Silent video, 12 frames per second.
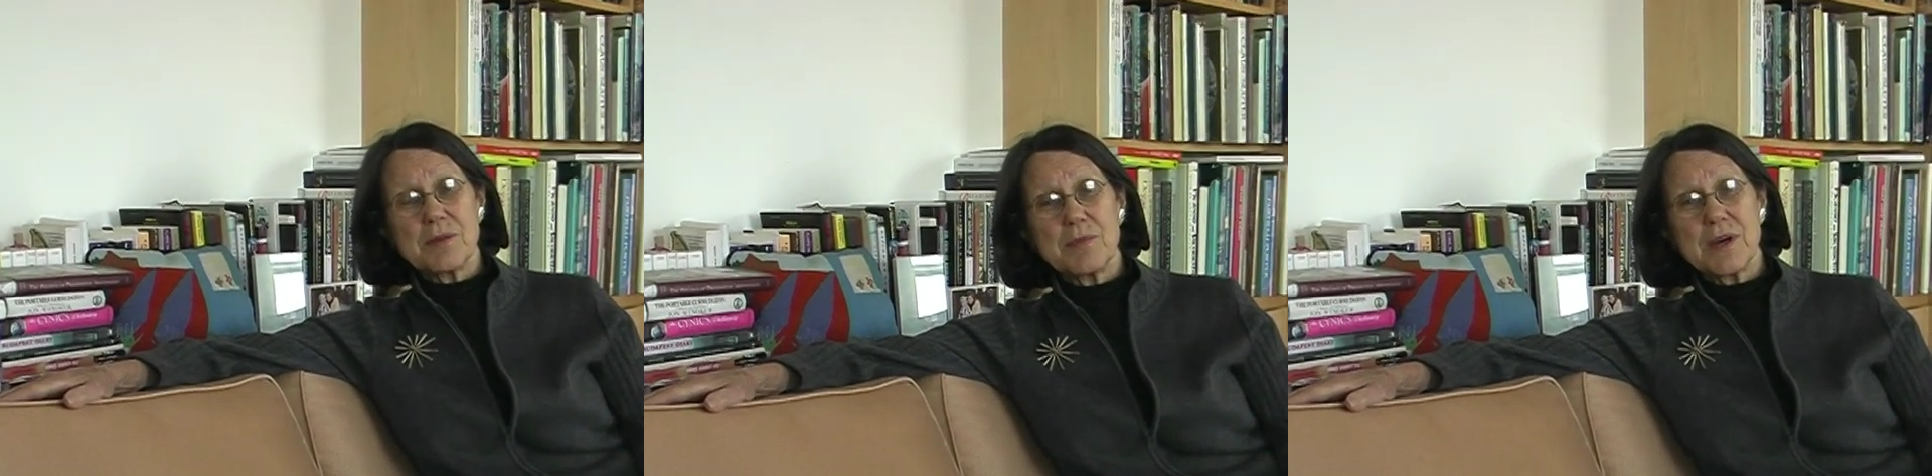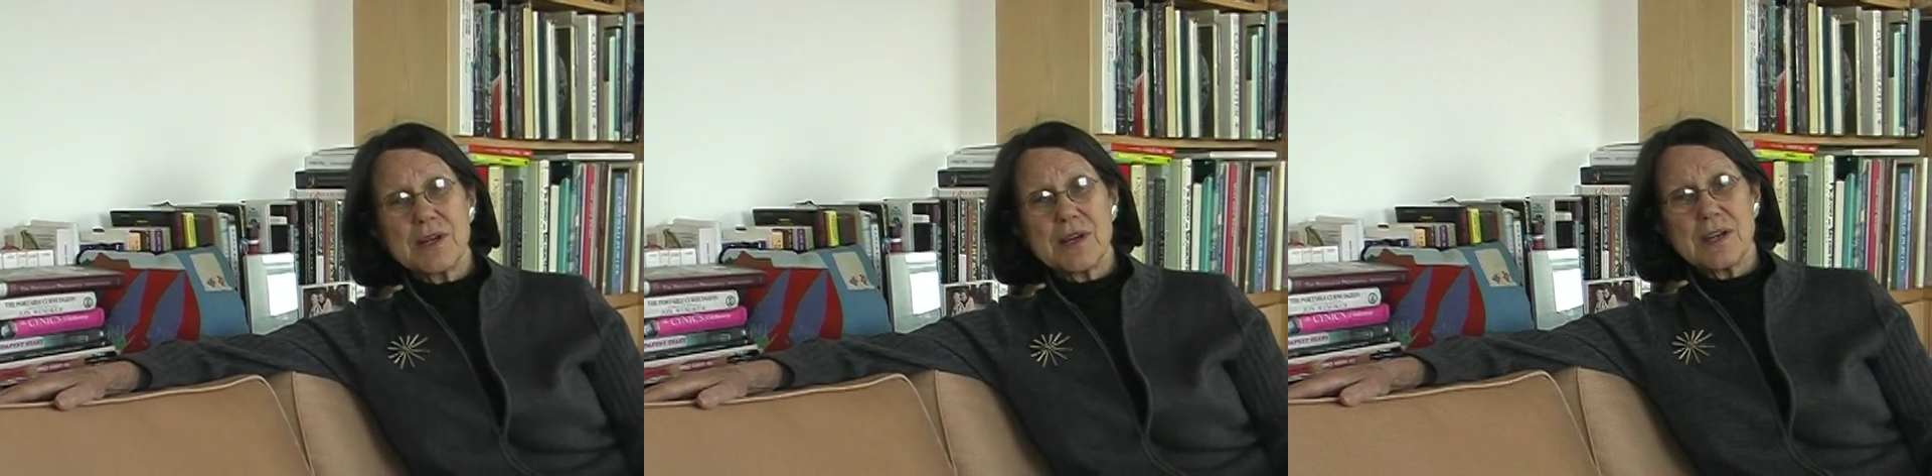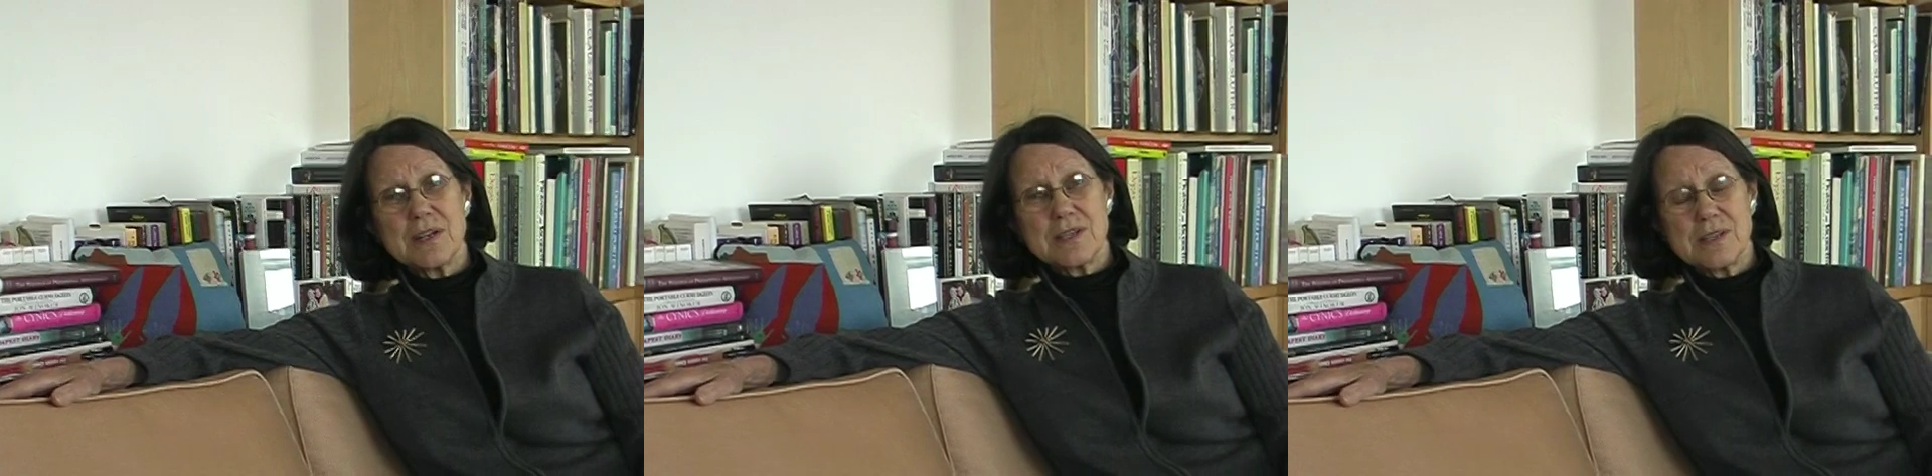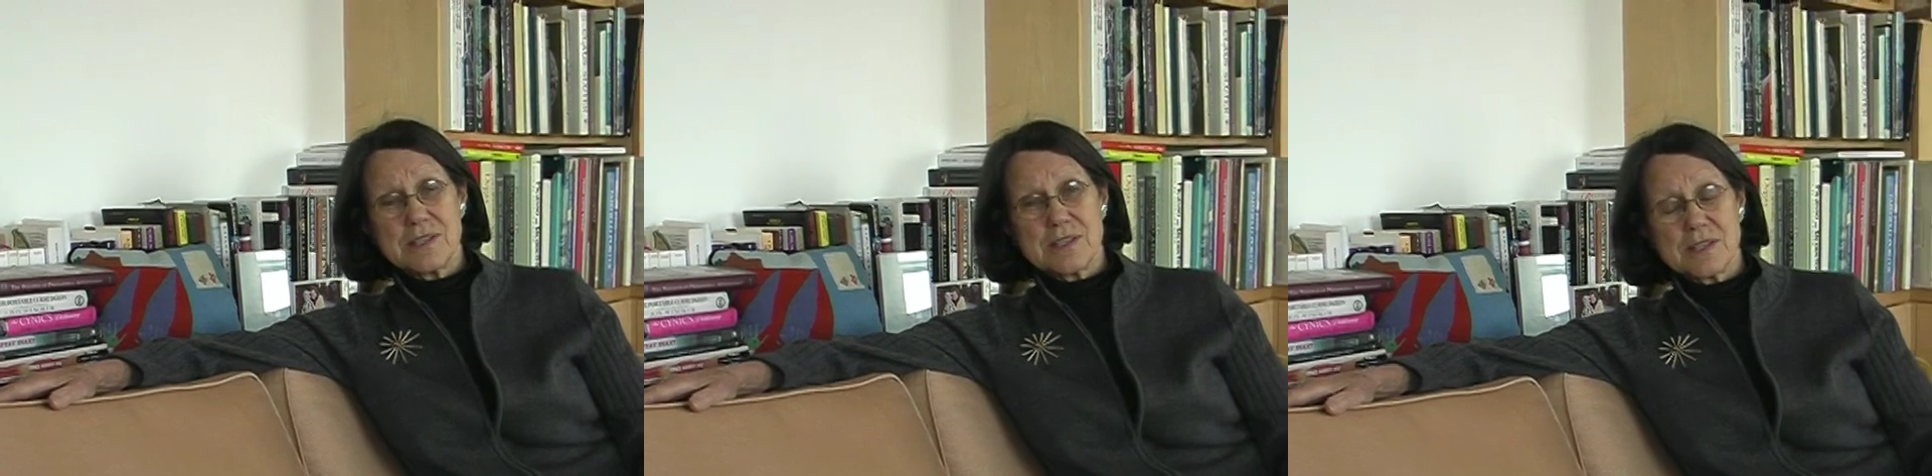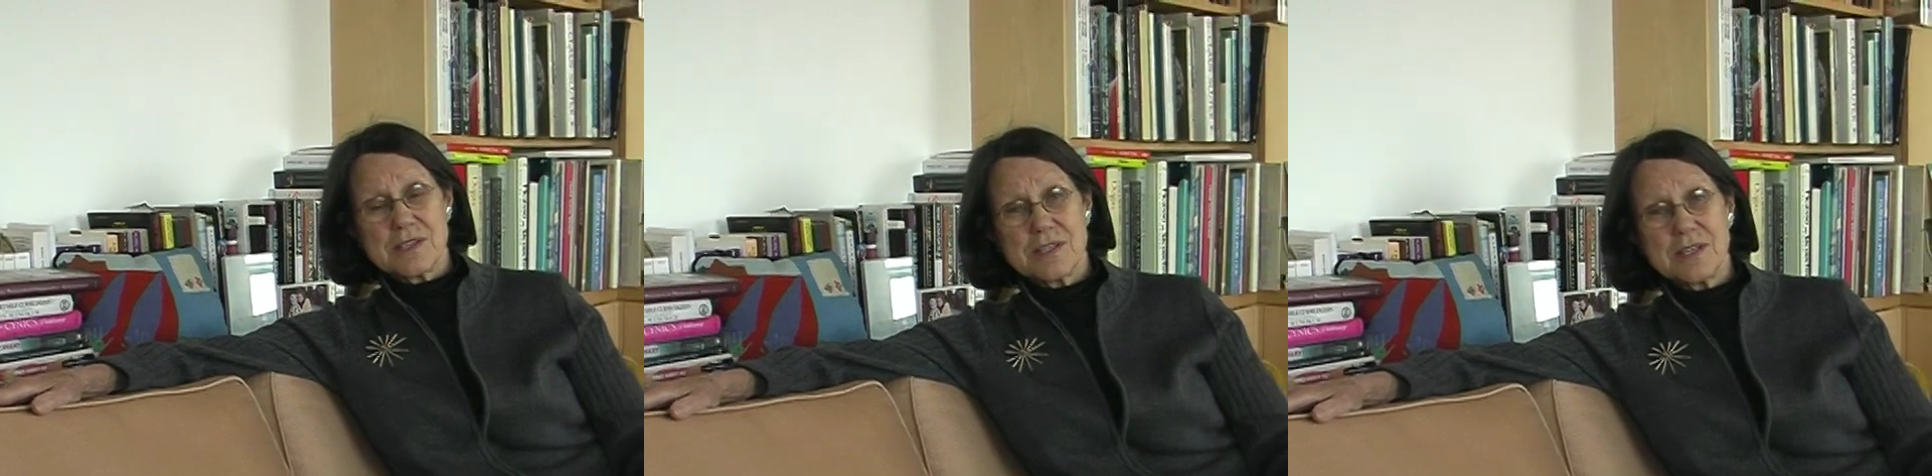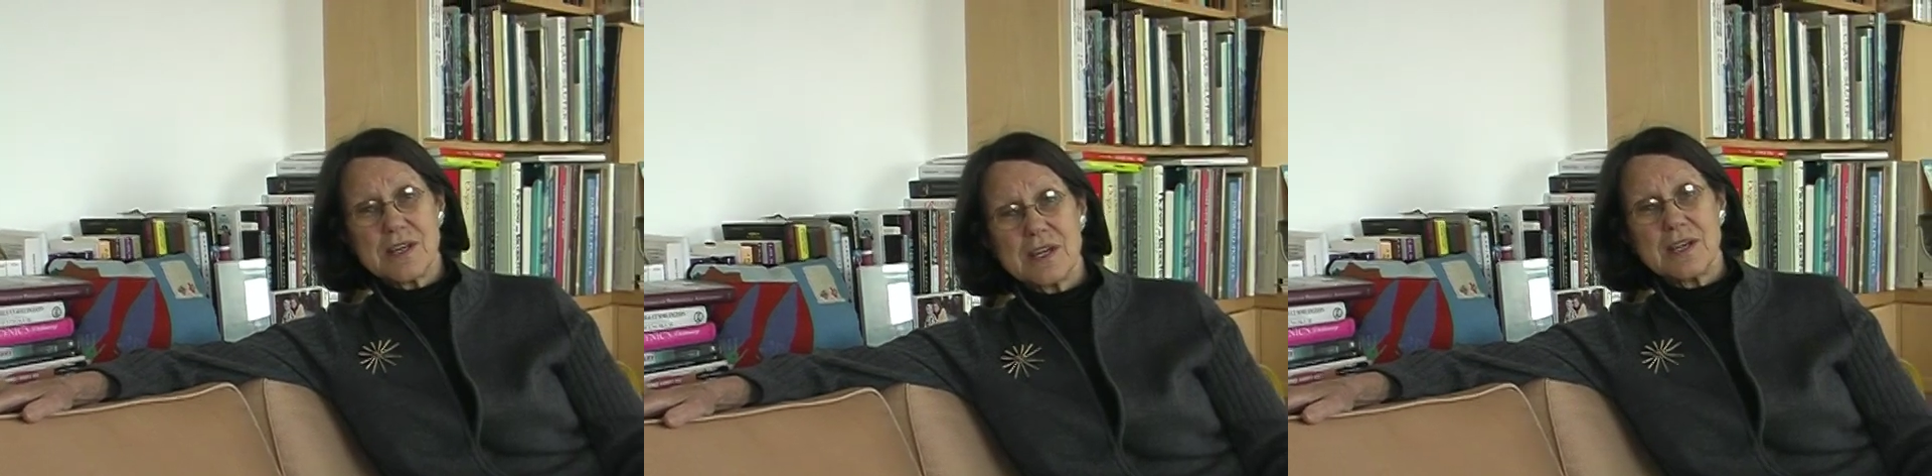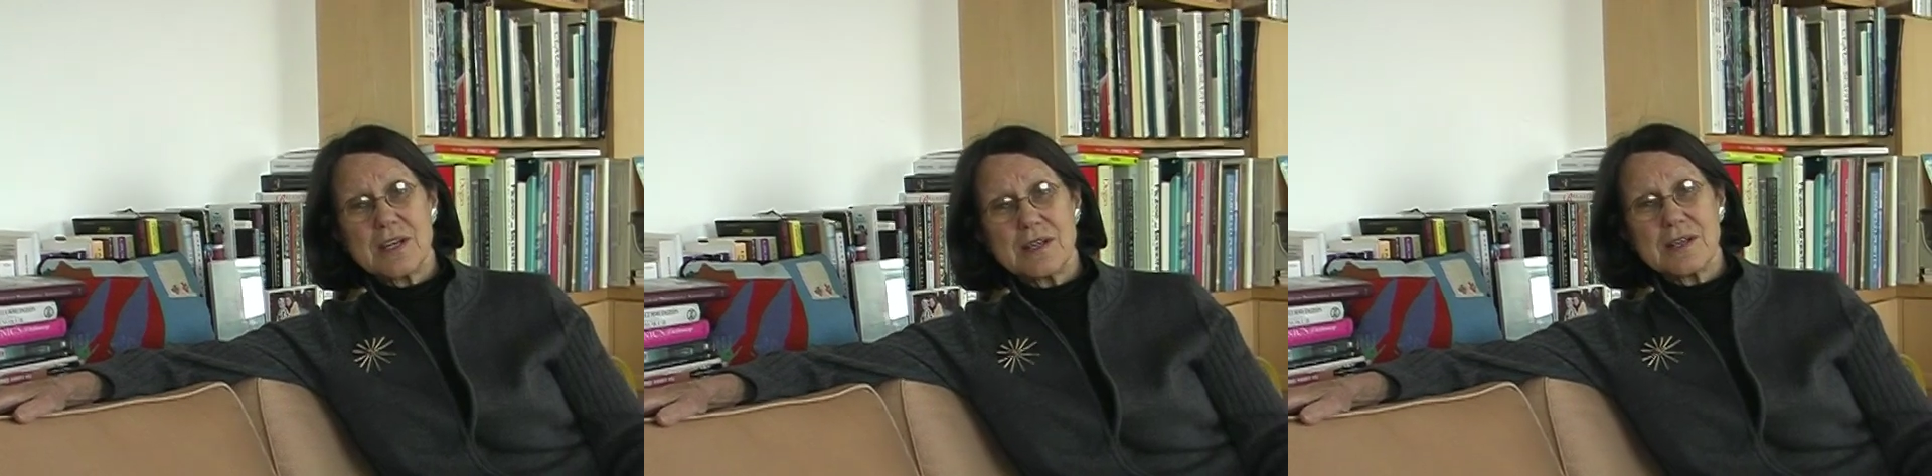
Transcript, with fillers: and by 1968